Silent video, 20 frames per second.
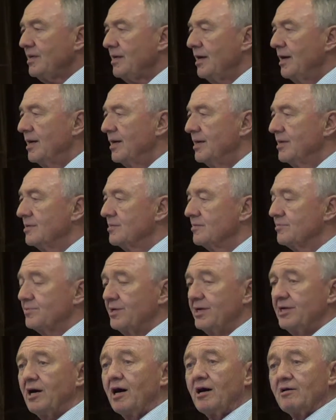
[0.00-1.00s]

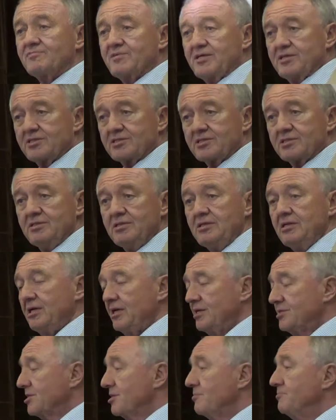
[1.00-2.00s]
3.5 years
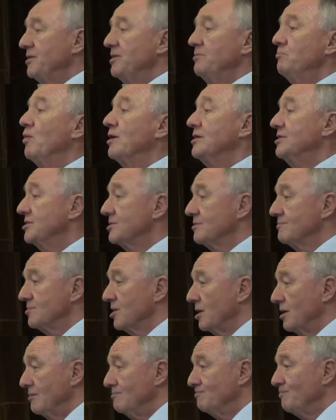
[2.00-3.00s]
is a complete waste of
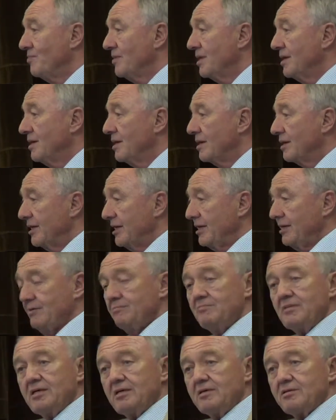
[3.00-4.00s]
time.
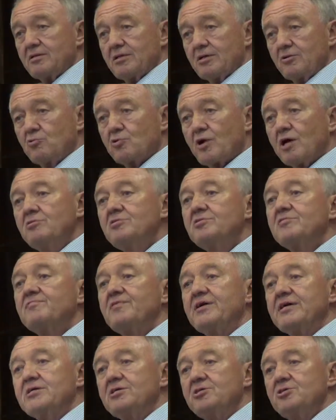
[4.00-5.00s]
The growth
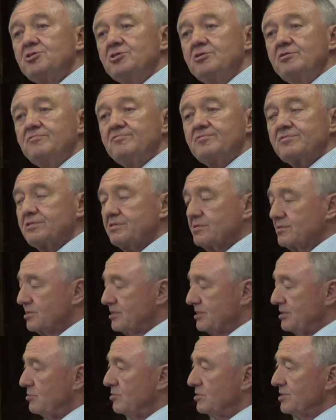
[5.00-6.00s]
figures you
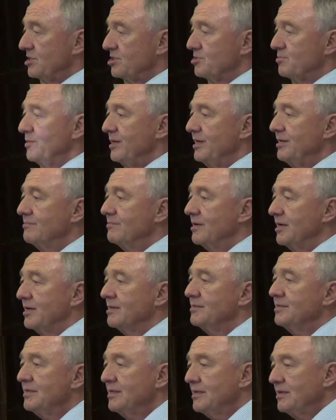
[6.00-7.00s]
saw this week
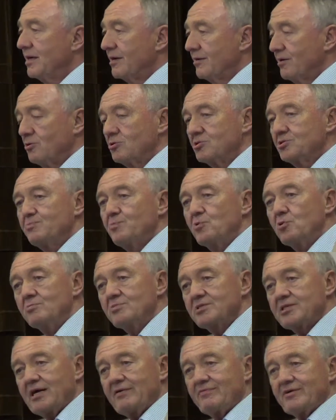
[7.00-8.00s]
where
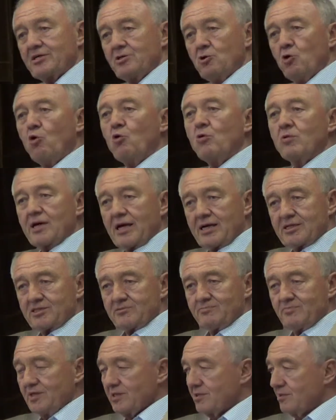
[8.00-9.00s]
Osborne's having an
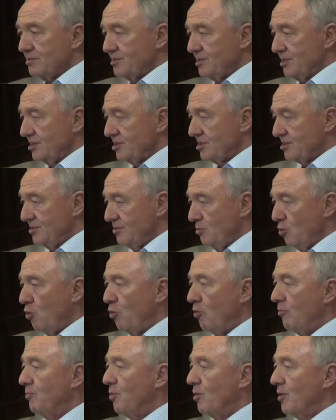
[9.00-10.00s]
orgasm because it's
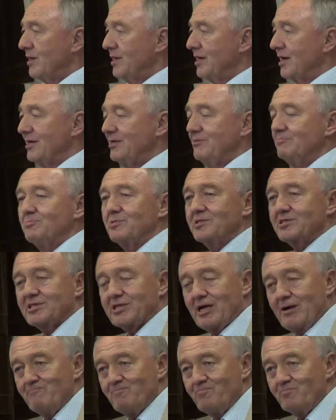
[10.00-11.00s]

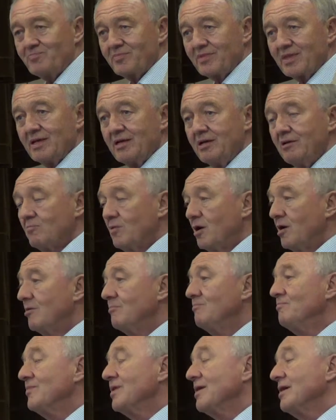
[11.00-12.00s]
0.8%.
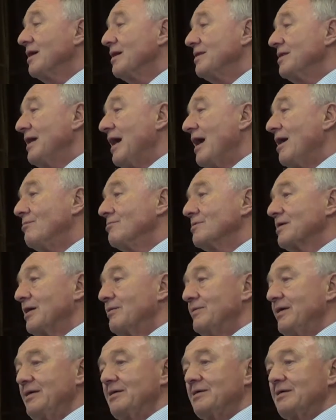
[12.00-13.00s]
Well, the
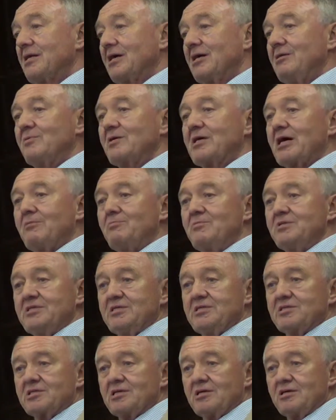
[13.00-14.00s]
outgoing Labour government
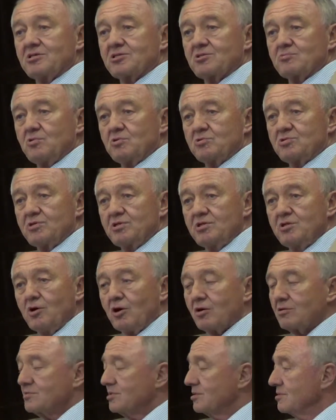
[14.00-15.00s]
in its last quarter have
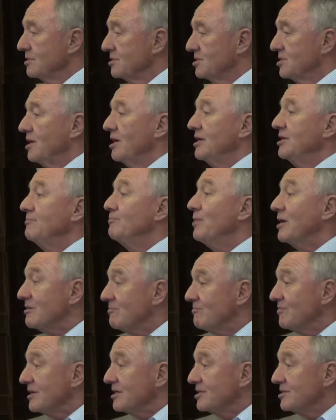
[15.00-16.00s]
got slightly
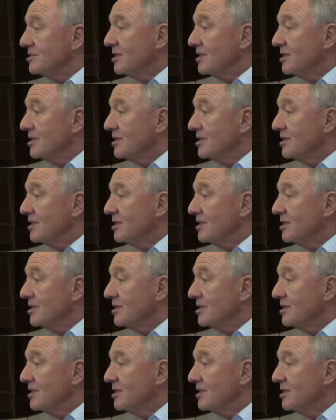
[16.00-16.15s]
better figures